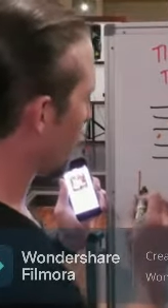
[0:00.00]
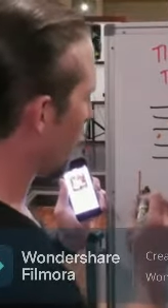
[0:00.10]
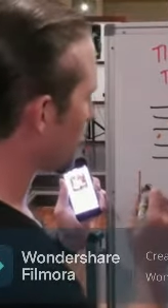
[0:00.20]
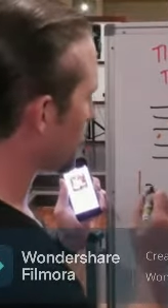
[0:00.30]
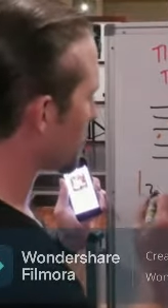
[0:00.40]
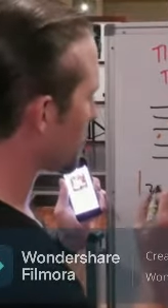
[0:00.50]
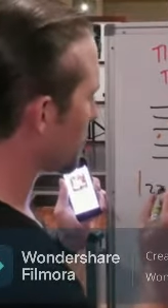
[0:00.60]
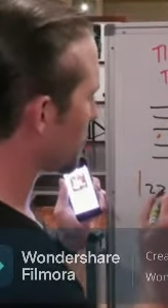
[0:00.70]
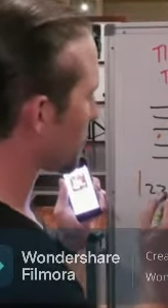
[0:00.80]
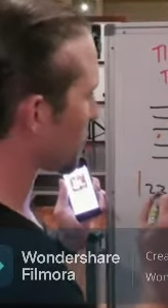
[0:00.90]
1,
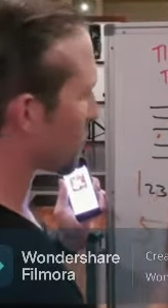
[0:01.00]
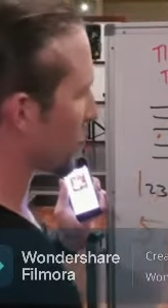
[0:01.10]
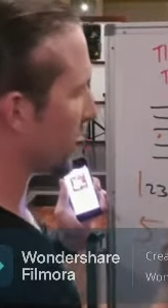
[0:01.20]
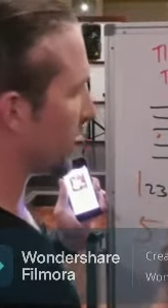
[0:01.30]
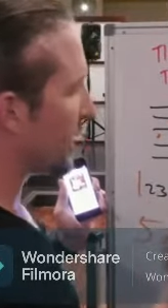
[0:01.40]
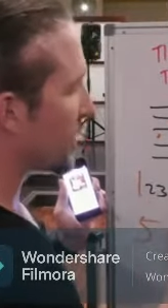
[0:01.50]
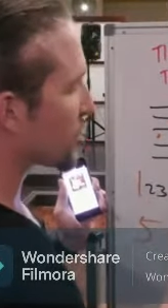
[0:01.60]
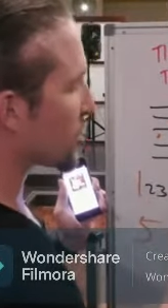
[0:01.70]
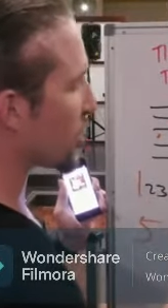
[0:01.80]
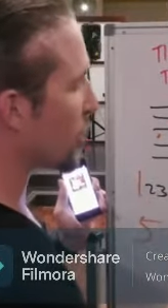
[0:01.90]
2, 3,
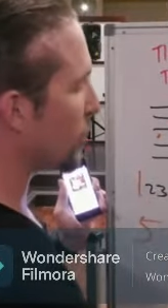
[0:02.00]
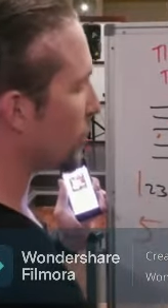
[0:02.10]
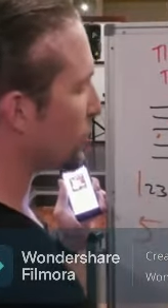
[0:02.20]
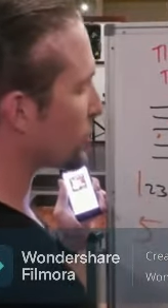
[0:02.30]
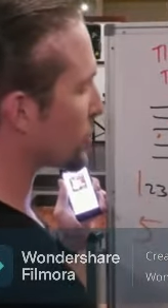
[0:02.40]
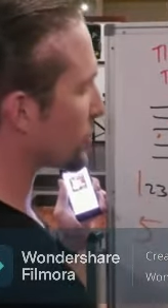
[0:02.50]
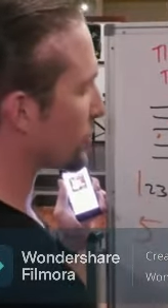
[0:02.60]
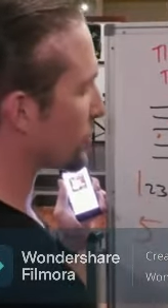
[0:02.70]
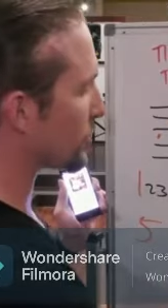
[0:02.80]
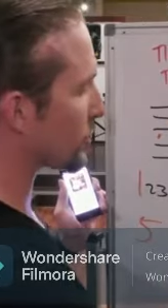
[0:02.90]
2,
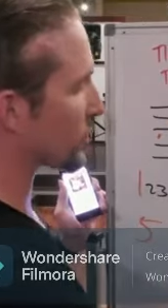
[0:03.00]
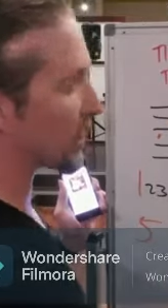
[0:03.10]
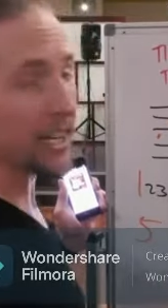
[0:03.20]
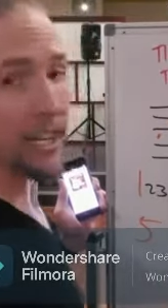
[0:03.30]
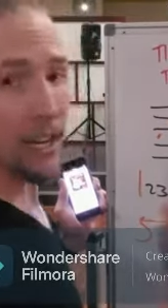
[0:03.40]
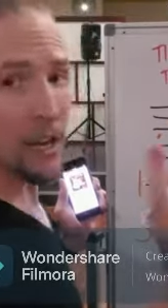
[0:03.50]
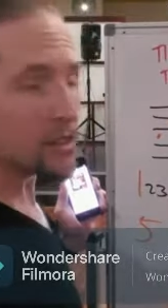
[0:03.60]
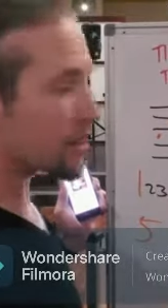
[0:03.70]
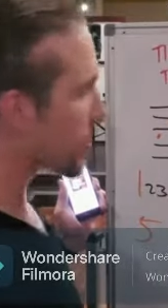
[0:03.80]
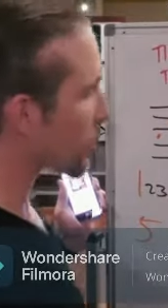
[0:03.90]
2, 3,
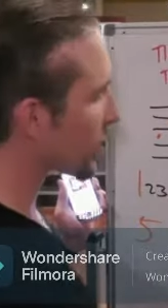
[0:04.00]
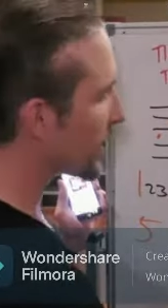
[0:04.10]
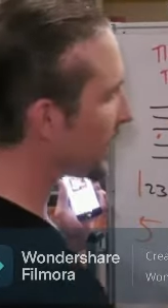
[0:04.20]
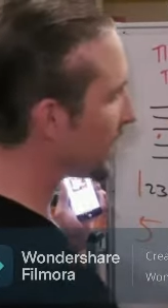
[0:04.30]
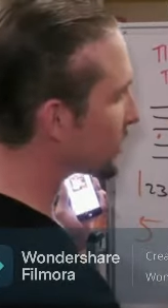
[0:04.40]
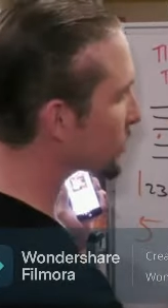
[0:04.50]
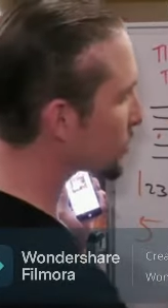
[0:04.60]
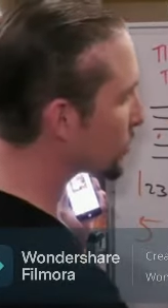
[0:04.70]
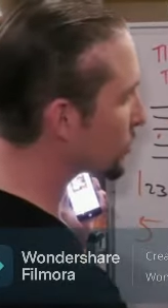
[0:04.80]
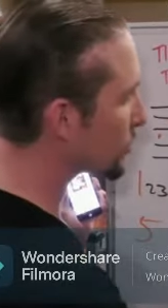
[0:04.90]
3,
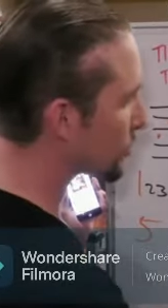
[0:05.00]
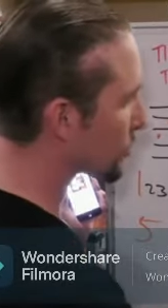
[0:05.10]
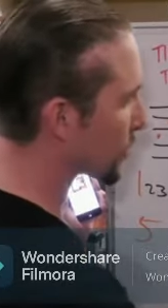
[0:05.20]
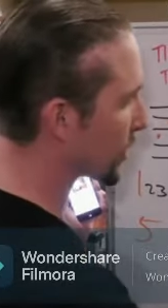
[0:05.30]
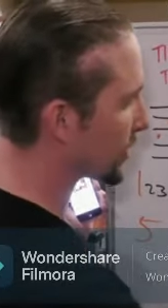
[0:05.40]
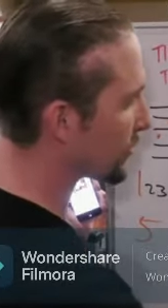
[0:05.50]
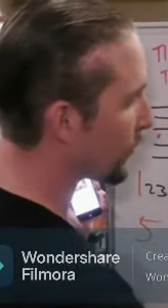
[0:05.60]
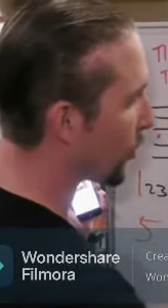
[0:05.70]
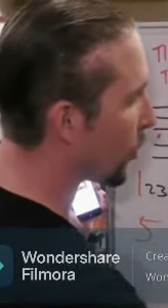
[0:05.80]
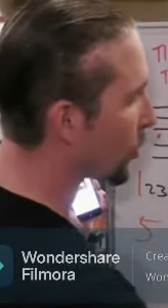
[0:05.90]
2, 3,
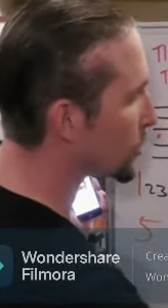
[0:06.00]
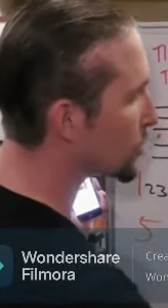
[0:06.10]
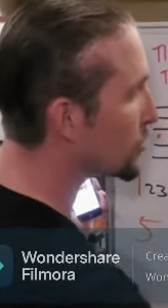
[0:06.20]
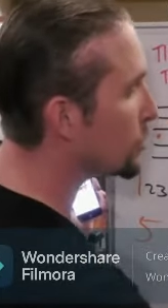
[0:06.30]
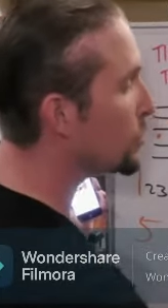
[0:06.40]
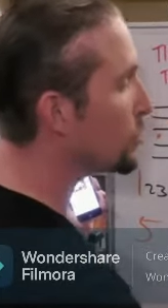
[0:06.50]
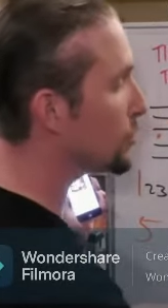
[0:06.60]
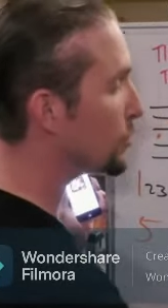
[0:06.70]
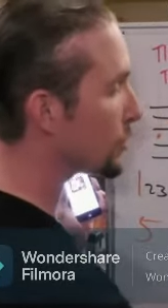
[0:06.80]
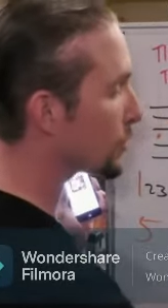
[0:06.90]
4, 2,